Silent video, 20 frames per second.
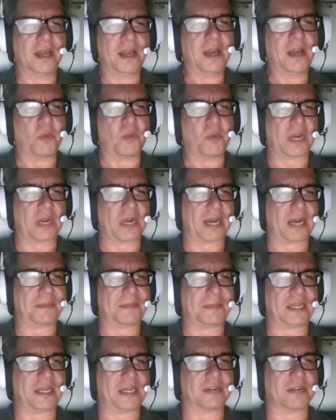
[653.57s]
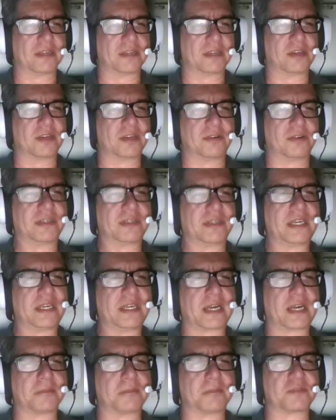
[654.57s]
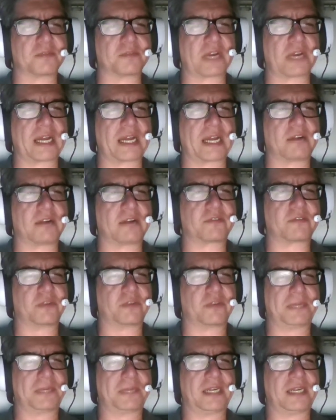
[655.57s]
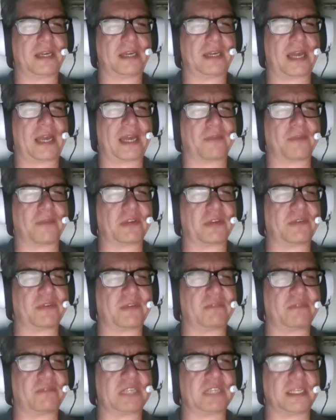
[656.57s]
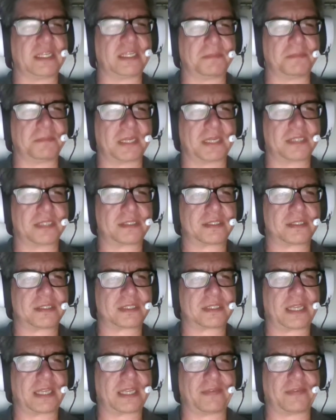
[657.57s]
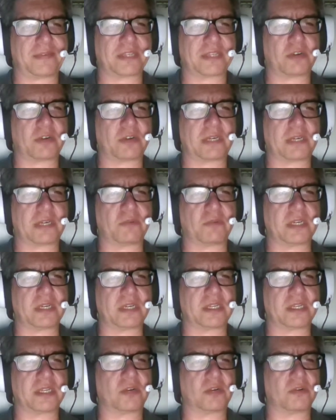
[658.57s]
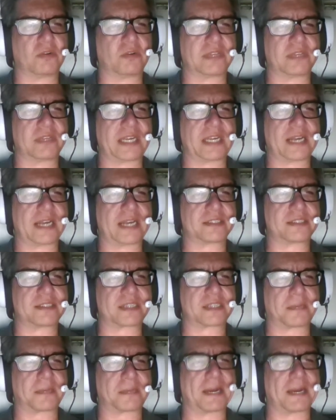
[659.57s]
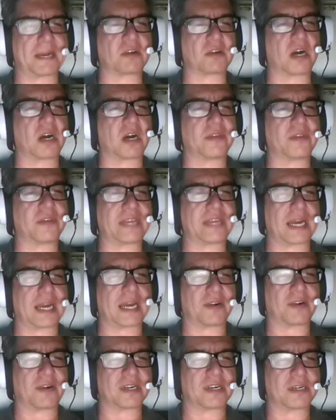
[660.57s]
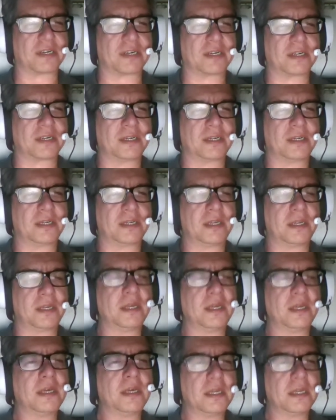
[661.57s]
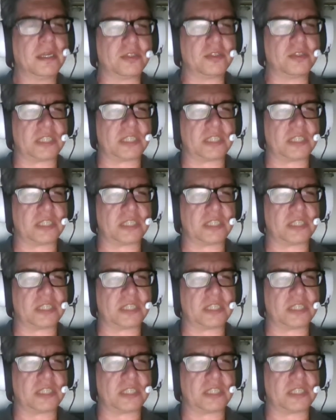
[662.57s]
When I'm here alone, he comes right out for me every 15 minutes, even though he really only has to come out on the hour. She